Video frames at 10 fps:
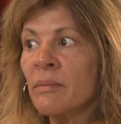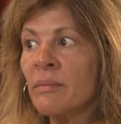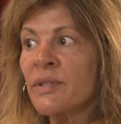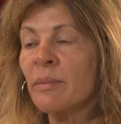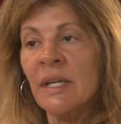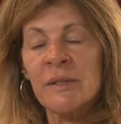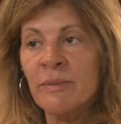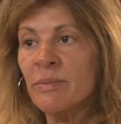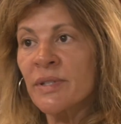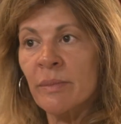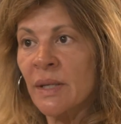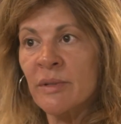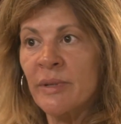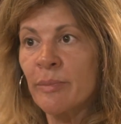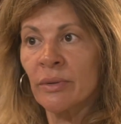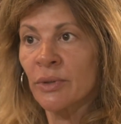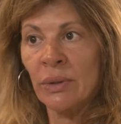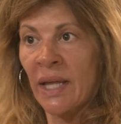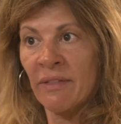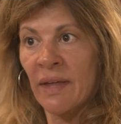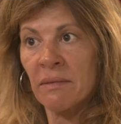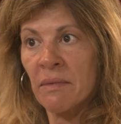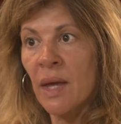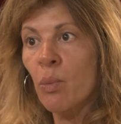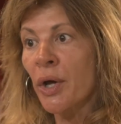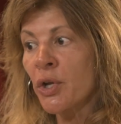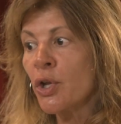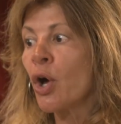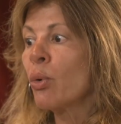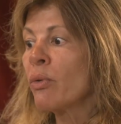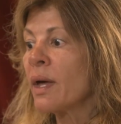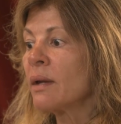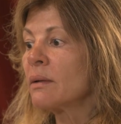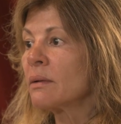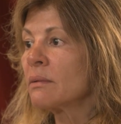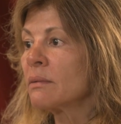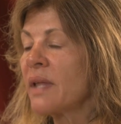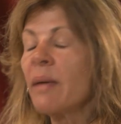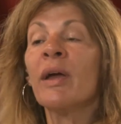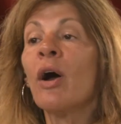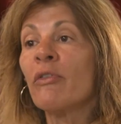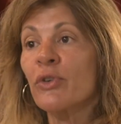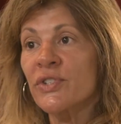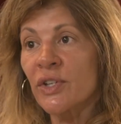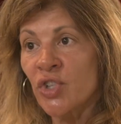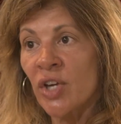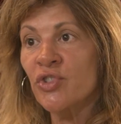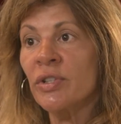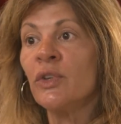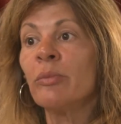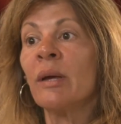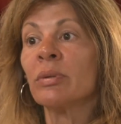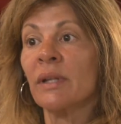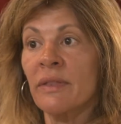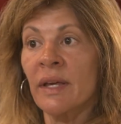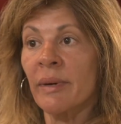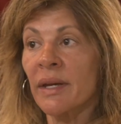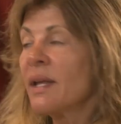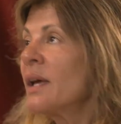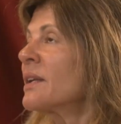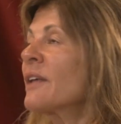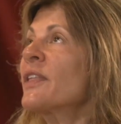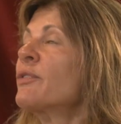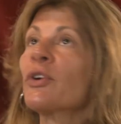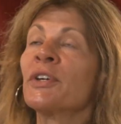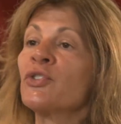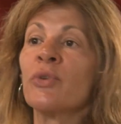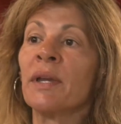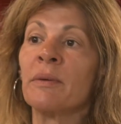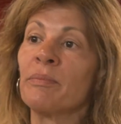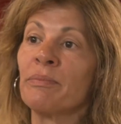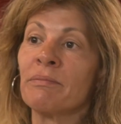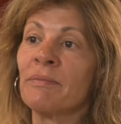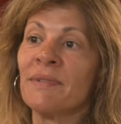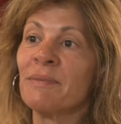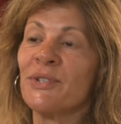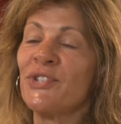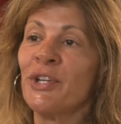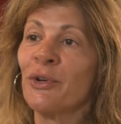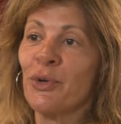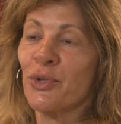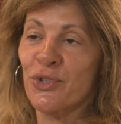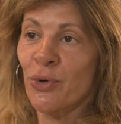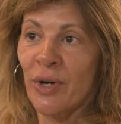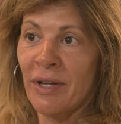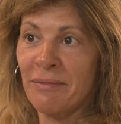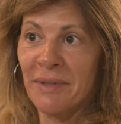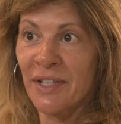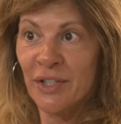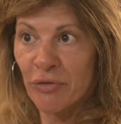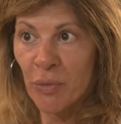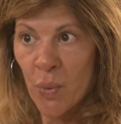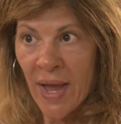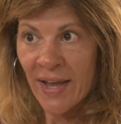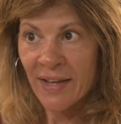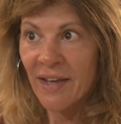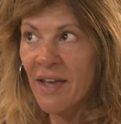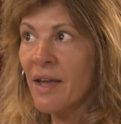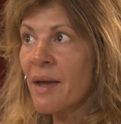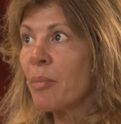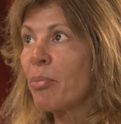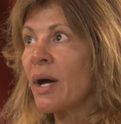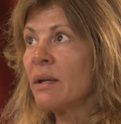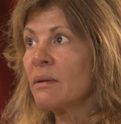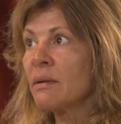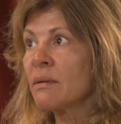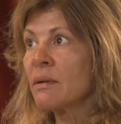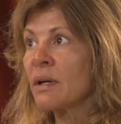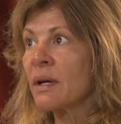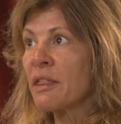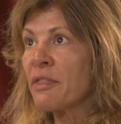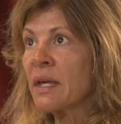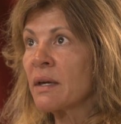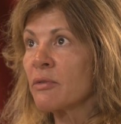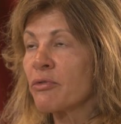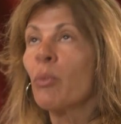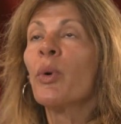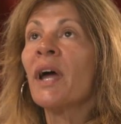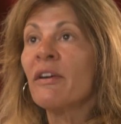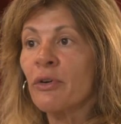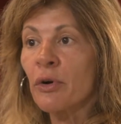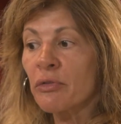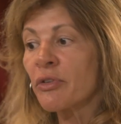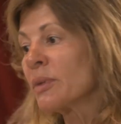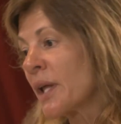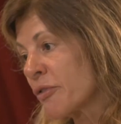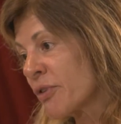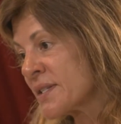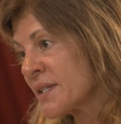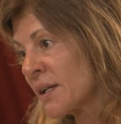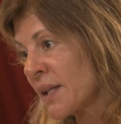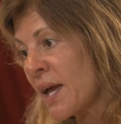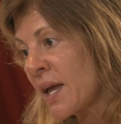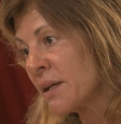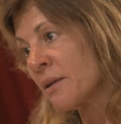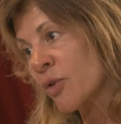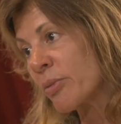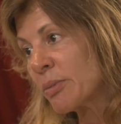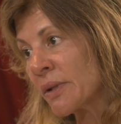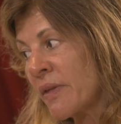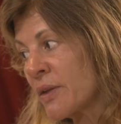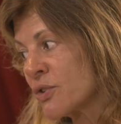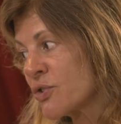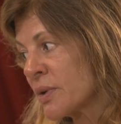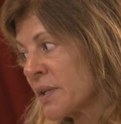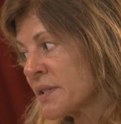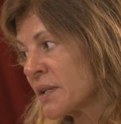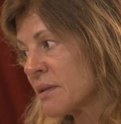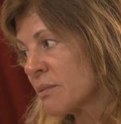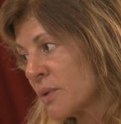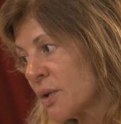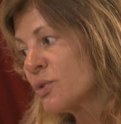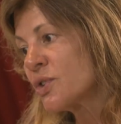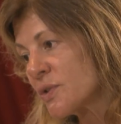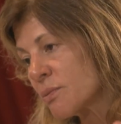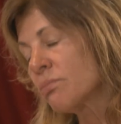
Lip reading: sometimes people don't like that. They want to know that they may offer a suggestion and you may be able to think about it. Not that they're going to try to steer your story in a different way. But I think from what I've heard from a lot of friends in LA and other people in the industry is that, you know, just